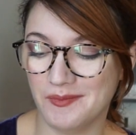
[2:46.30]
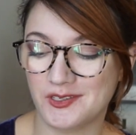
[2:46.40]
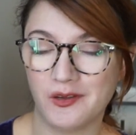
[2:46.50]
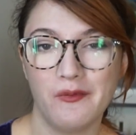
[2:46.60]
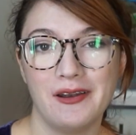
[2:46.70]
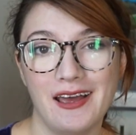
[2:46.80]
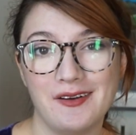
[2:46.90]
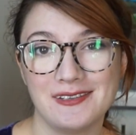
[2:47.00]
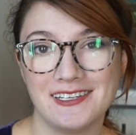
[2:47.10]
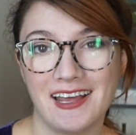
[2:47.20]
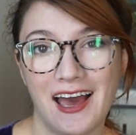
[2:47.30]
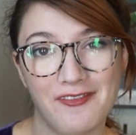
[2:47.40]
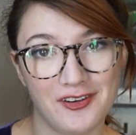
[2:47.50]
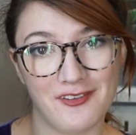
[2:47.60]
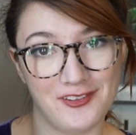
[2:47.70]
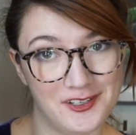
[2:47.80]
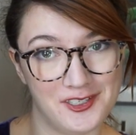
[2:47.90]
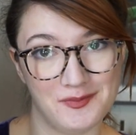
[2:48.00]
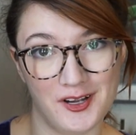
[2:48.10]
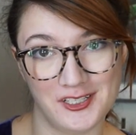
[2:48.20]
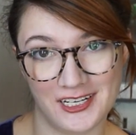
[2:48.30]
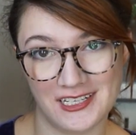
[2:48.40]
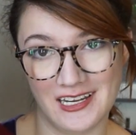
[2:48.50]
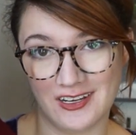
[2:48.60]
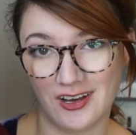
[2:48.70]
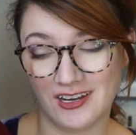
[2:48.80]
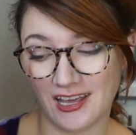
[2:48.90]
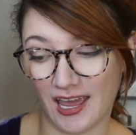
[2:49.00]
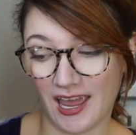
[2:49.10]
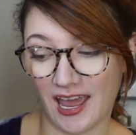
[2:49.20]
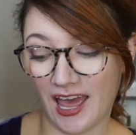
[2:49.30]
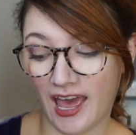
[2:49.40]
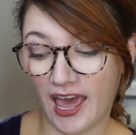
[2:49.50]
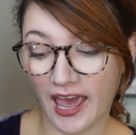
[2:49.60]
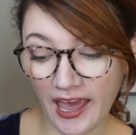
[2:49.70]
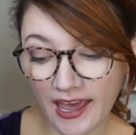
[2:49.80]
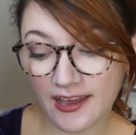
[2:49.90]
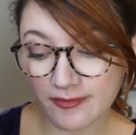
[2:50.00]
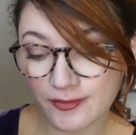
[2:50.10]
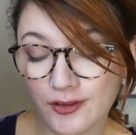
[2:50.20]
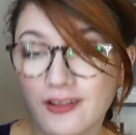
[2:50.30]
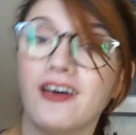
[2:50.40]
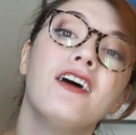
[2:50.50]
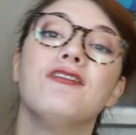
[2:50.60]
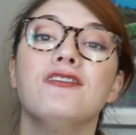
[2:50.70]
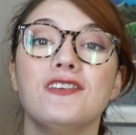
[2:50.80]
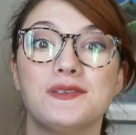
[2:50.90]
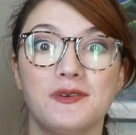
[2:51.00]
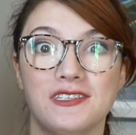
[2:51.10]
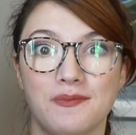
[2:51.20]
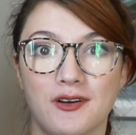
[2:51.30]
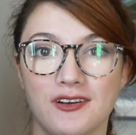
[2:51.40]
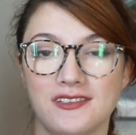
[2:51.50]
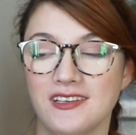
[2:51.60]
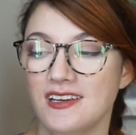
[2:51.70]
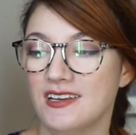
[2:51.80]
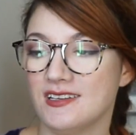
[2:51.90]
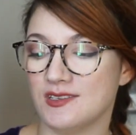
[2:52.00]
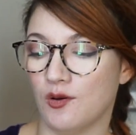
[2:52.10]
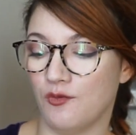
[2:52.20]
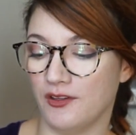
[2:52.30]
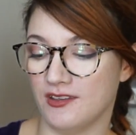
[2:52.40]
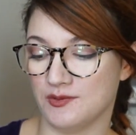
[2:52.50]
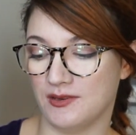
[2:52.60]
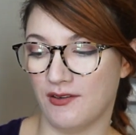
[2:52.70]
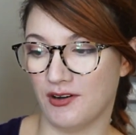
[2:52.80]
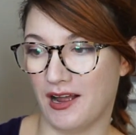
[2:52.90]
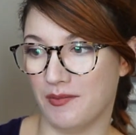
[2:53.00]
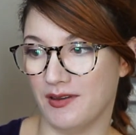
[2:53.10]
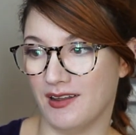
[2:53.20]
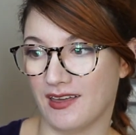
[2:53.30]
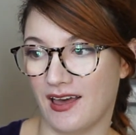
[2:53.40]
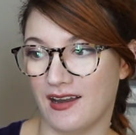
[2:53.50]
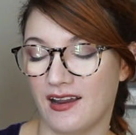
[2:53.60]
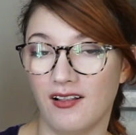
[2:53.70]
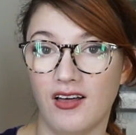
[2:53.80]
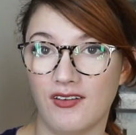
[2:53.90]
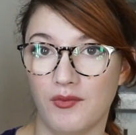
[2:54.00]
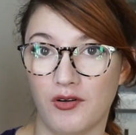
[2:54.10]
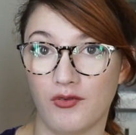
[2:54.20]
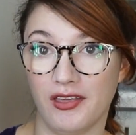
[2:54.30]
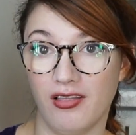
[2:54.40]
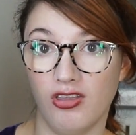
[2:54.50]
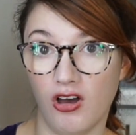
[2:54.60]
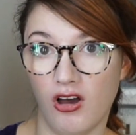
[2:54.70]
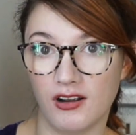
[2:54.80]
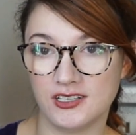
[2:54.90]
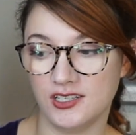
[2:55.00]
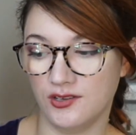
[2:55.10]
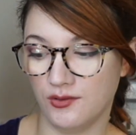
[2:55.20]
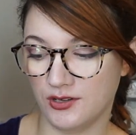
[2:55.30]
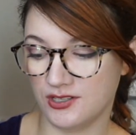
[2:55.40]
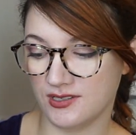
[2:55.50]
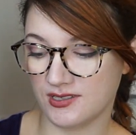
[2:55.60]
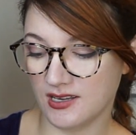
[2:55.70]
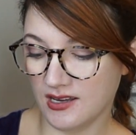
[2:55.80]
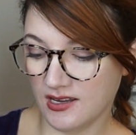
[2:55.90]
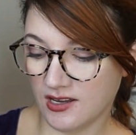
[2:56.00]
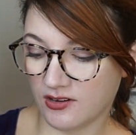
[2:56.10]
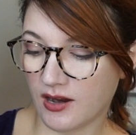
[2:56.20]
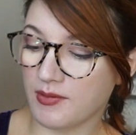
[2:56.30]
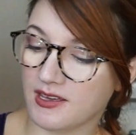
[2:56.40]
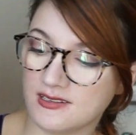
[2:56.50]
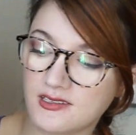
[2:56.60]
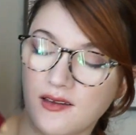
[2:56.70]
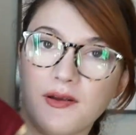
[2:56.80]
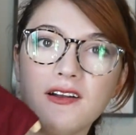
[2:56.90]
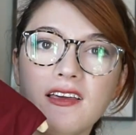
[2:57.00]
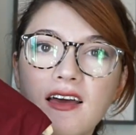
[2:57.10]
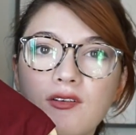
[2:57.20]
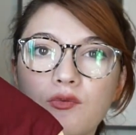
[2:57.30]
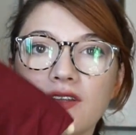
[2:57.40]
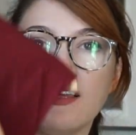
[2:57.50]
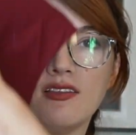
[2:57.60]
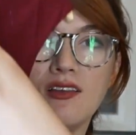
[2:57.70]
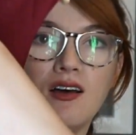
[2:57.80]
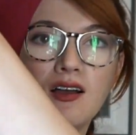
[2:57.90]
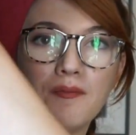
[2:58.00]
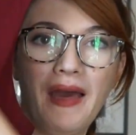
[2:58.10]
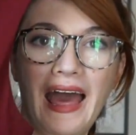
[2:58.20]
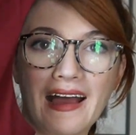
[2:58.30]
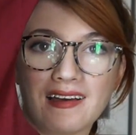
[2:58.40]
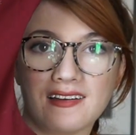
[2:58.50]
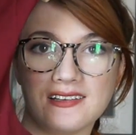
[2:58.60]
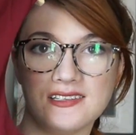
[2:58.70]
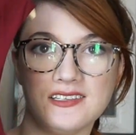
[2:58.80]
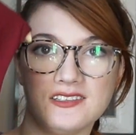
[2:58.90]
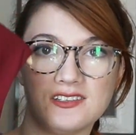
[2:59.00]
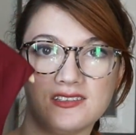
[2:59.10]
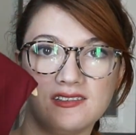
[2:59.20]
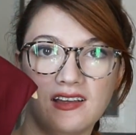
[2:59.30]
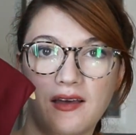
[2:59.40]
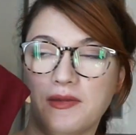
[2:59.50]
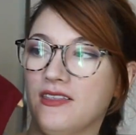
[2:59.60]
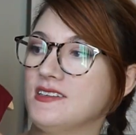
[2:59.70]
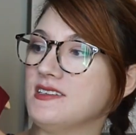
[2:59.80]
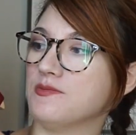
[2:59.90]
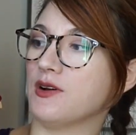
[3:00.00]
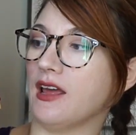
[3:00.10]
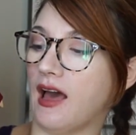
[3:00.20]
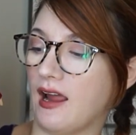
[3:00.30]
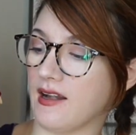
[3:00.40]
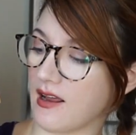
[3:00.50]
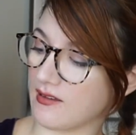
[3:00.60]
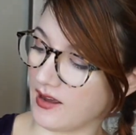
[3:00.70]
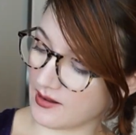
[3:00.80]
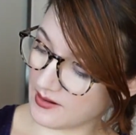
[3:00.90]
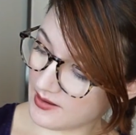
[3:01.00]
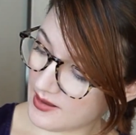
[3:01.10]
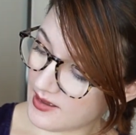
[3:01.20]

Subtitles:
So I went out after I finished this project and got a handful of invisible zippers. So hopefully this will never happen again. And a lot of them are really long too, which is great because apparently I have a really long back, because this is just, this is a pretty high neckline.